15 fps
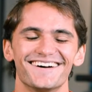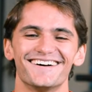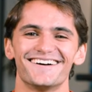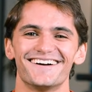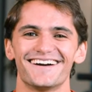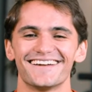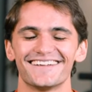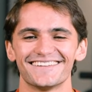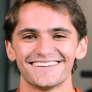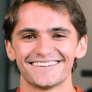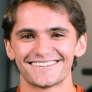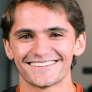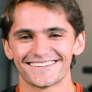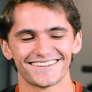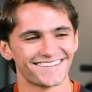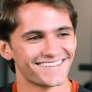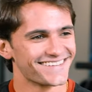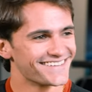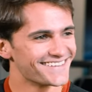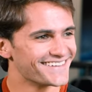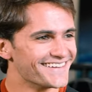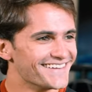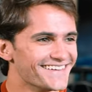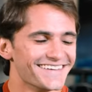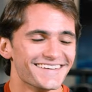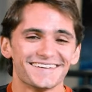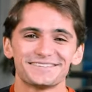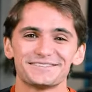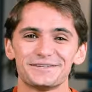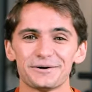All right, listen.
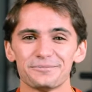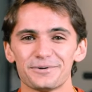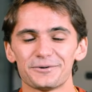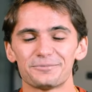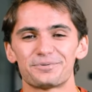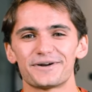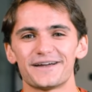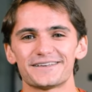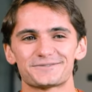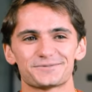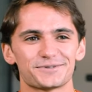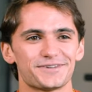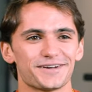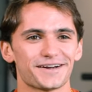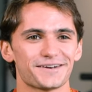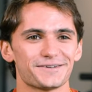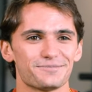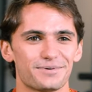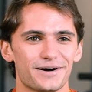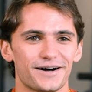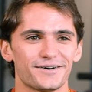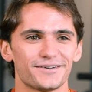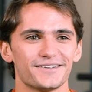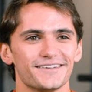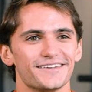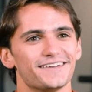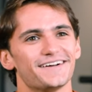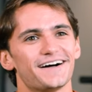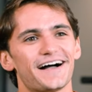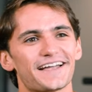Dumbbell press, we're talking about
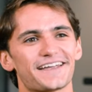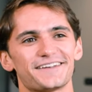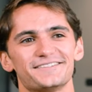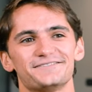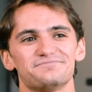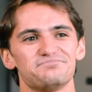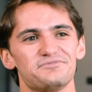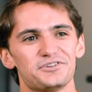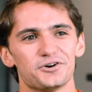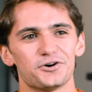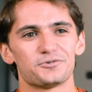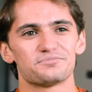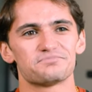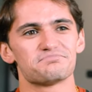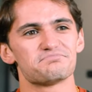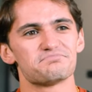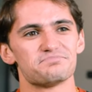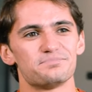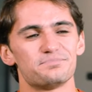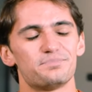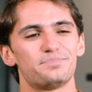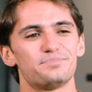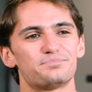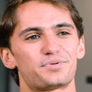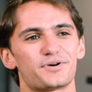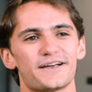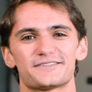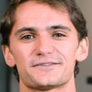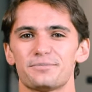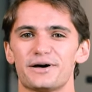I can, you know,
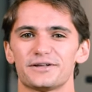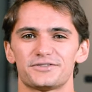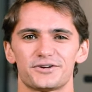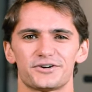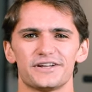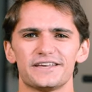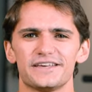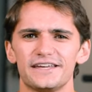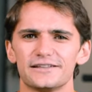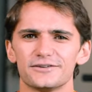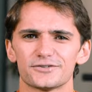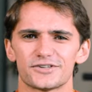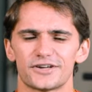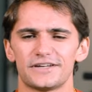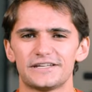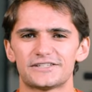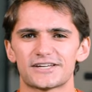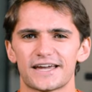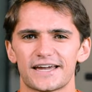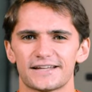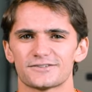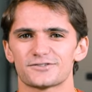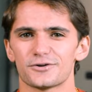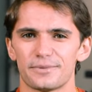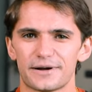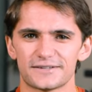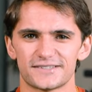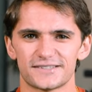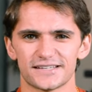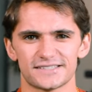press about 30 kilos on each hand, so
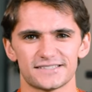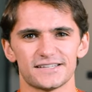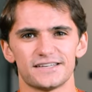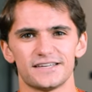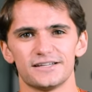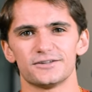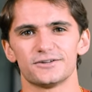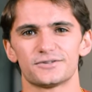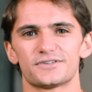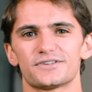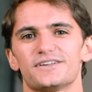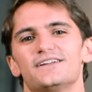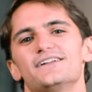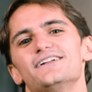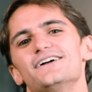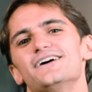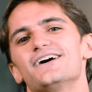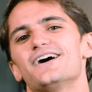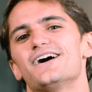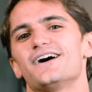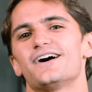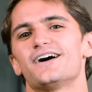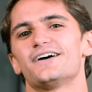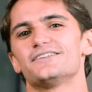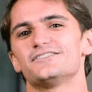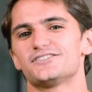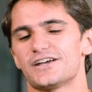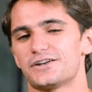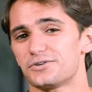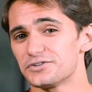about 60 kilos uh, in
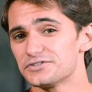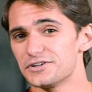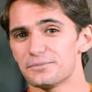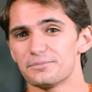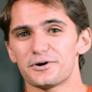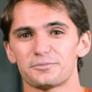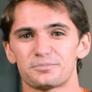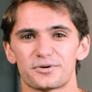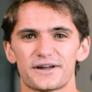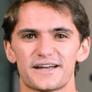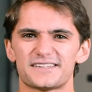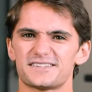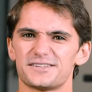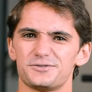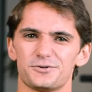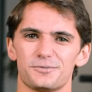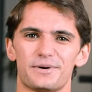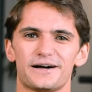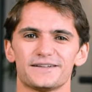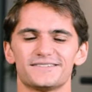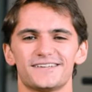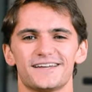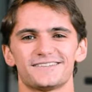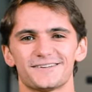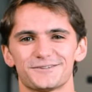general, dumbbell press and do about 10